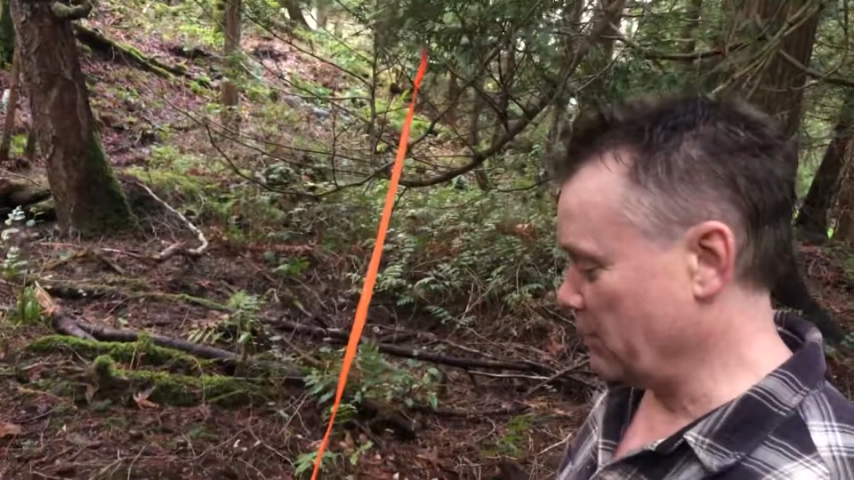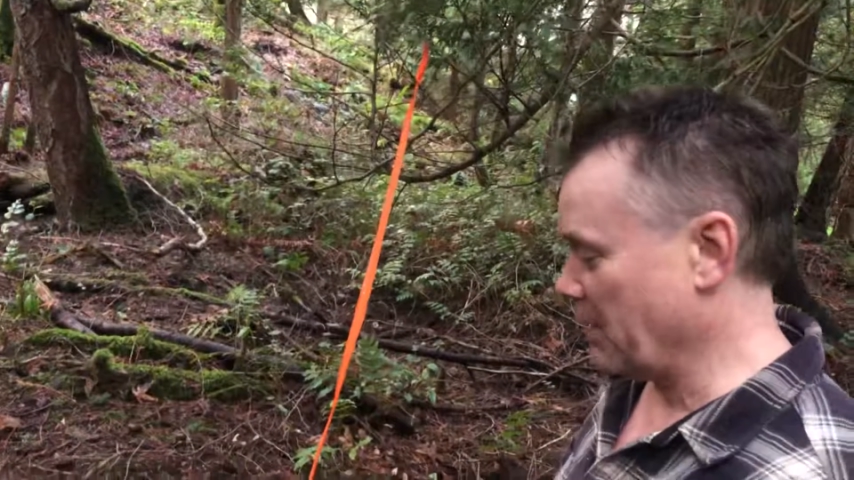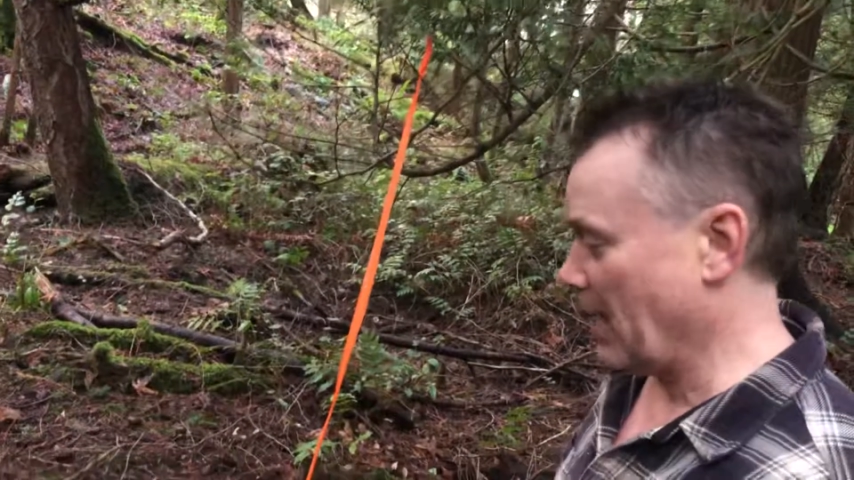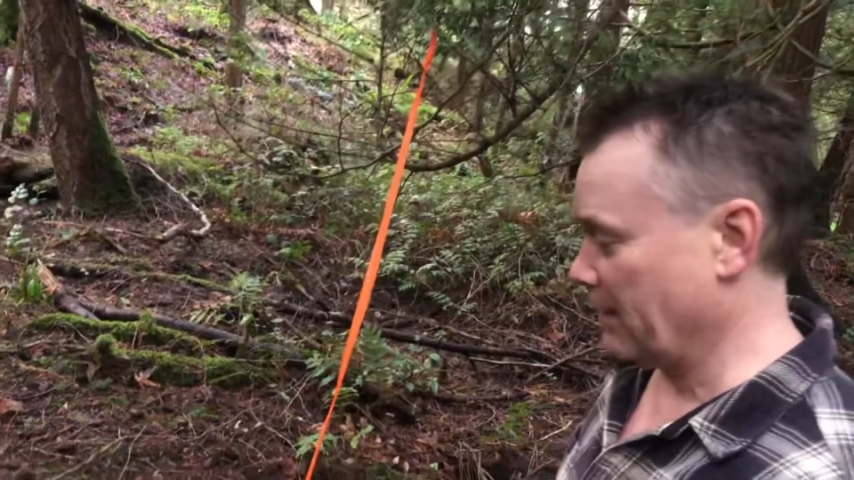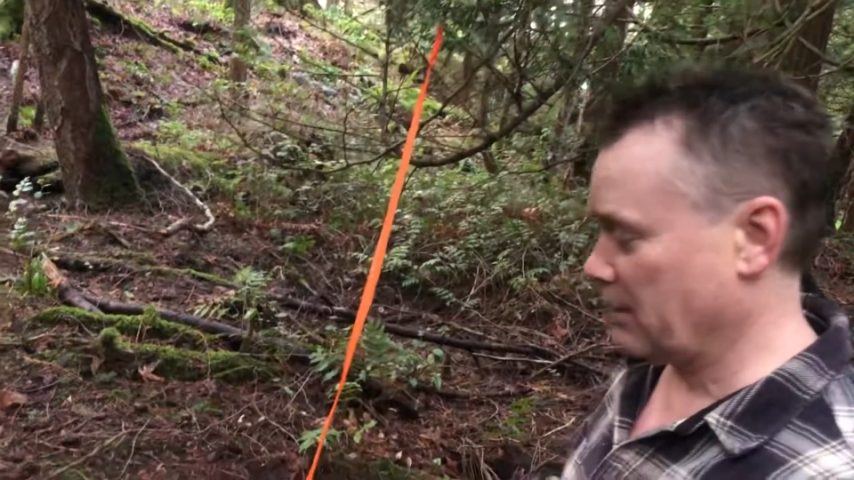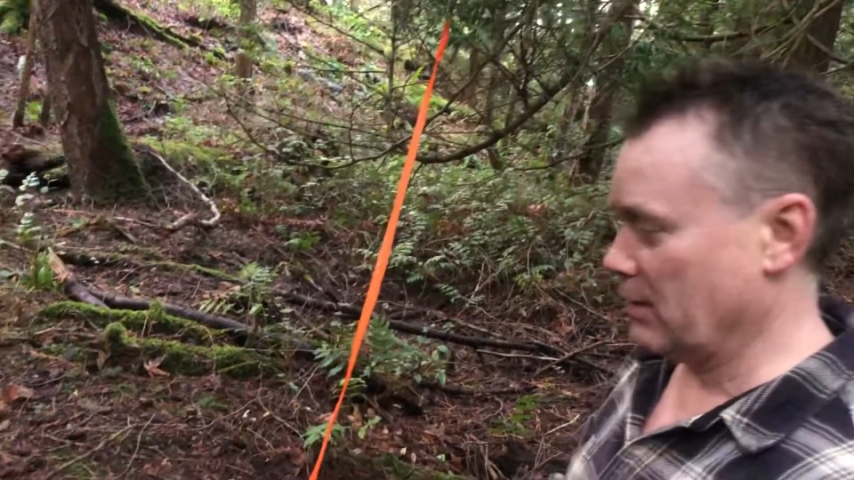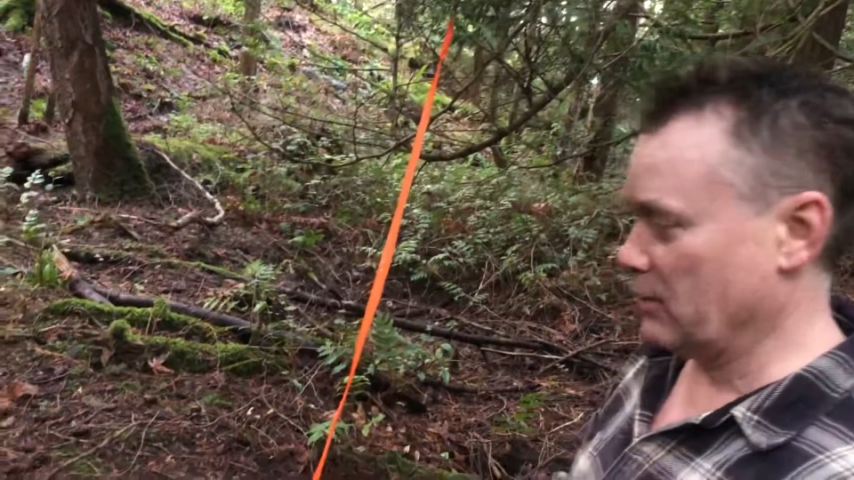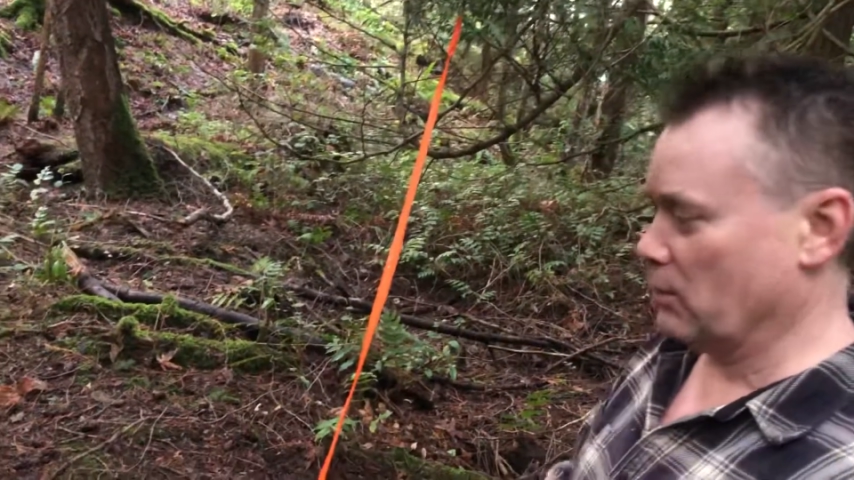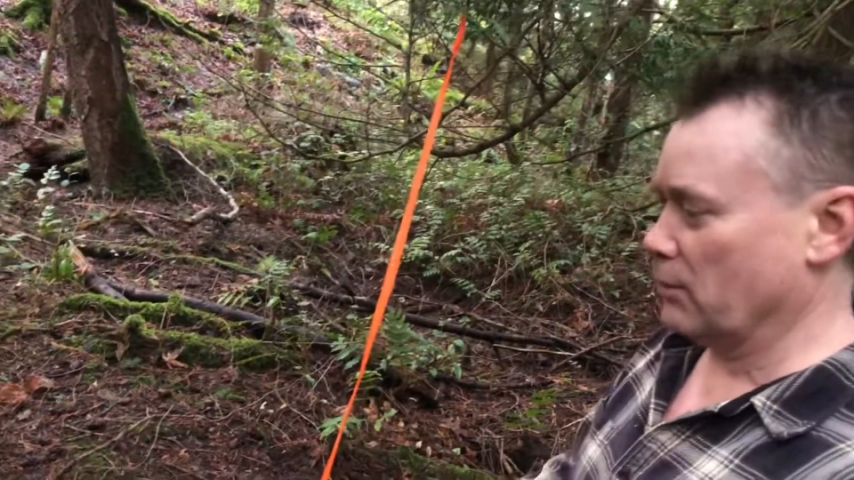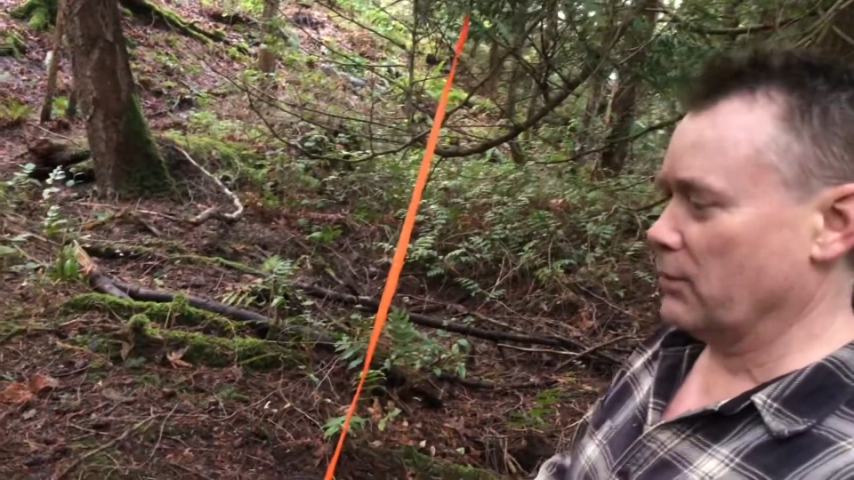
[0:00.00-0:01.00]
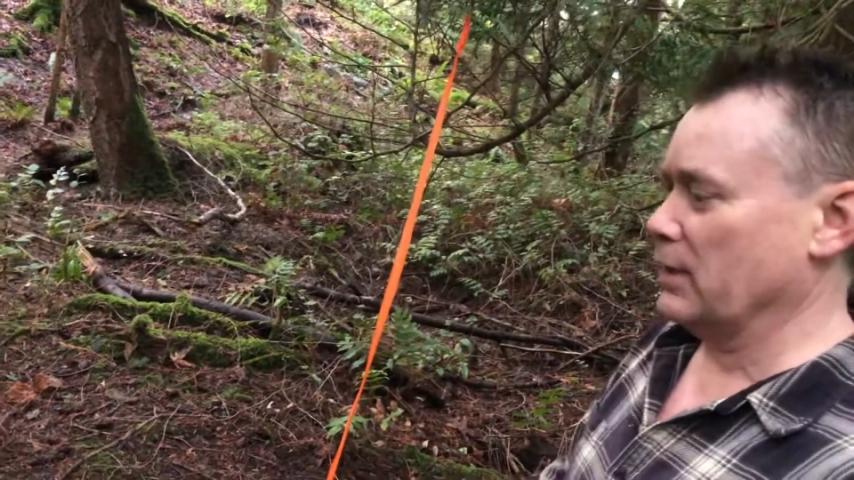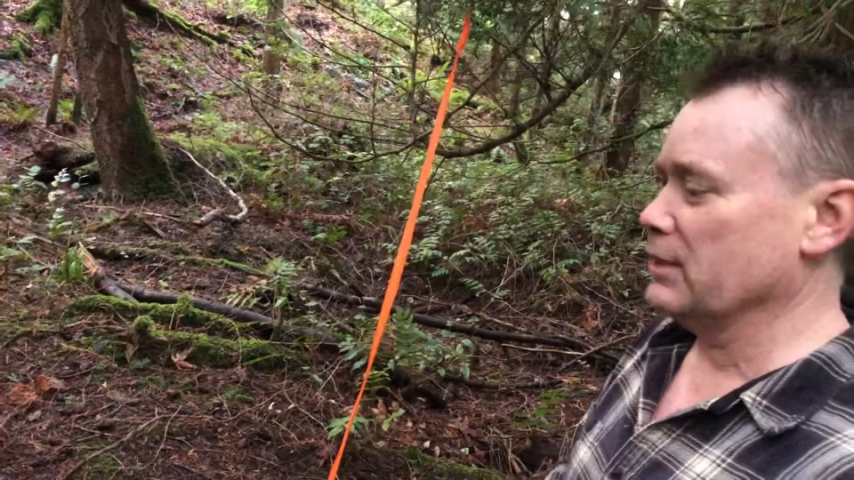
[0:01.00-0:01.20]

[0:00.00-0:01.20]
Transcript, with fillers: do that. And the order